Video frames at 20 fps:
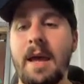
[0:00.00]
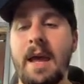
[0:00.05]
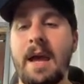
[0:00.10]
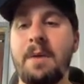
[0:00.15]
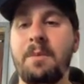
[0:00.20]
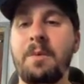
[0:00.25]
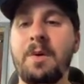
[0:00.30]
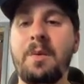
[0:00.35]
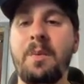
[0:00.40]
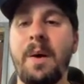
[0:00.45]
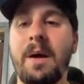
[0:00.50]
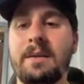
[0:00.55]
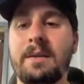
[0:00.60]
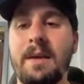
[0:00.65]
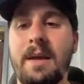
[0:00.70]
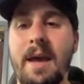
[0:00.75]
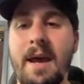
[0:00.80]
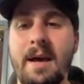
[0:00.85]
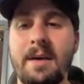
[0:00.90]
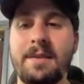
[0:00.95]
And we want
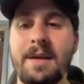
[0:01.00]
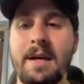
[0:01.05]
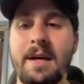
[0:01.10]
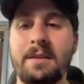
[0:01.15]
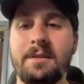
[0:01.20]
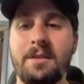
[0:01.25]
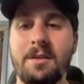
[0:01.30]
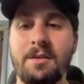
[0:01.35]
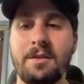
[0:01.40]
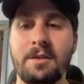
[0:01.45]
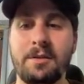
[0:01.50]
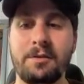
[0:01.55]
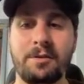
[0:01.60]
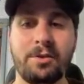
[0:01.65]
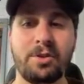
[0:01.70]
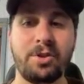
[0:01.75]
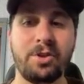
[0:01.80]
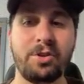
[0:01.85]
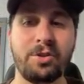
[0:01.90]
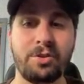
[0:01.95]
to add that to the
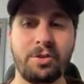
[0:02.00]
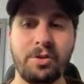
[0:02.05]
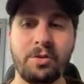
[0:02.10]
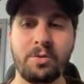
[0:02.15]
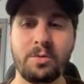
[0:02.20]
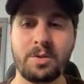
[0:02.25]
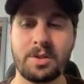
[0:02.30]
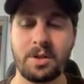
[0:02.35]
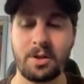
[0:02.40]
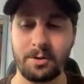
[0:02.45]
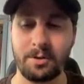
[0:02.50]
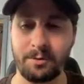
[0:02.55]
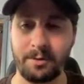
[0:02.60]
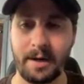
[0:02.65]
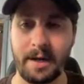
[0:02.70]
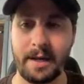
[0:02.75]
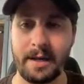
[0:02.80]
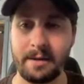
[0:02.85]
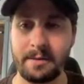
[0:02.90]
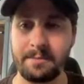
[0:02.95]
to-dos
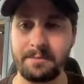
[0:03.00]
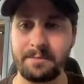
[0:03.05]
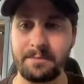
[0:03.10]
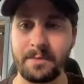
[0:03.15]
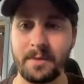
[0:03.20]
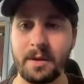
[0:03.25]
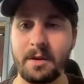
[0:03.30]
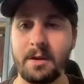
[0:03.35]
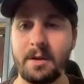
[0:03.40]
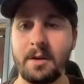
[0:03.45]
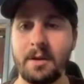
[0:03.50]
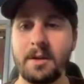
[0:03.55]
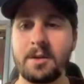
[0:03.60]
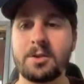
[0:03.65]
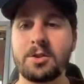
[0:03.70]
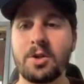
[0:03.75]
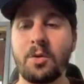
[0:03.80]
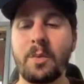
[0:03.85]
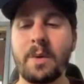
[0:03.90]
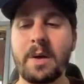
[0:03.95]
array.
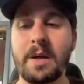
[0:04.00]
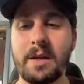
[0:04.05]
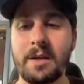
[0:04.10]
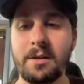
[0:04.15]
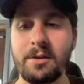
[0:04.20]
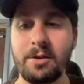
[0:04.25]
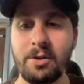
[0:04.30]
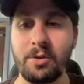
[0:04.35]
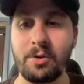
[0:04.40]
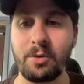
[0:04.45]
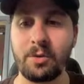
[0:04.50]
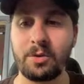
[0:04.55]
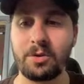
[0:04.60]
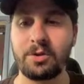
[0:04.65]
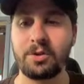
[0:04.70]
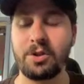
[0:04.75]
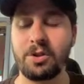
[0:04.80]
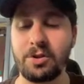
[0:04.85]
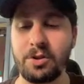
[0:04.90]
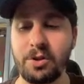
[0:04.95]
So we can do
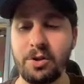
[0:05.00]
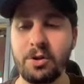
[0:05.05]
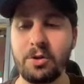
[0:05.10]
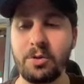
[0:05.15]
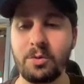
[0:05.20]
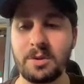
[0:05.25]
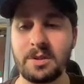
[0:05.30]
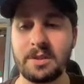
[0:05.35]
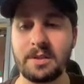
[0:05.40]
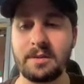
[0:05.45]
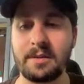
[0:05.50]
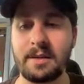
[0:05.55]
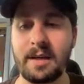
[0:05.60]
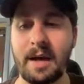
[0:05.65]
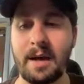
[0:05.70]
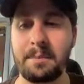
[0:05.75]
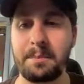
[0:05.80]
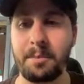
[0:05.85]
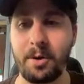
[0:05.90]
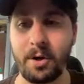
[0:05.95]

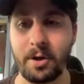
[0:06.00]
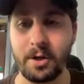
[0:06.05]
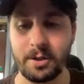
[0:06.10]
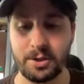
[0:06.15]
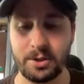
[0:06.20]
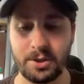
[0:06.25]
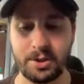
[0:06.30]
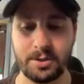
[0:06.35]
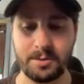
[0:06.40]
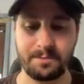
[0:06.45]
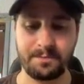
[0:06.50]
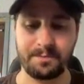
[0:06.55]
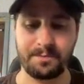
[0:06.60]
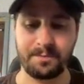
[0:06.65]
to-dos.push.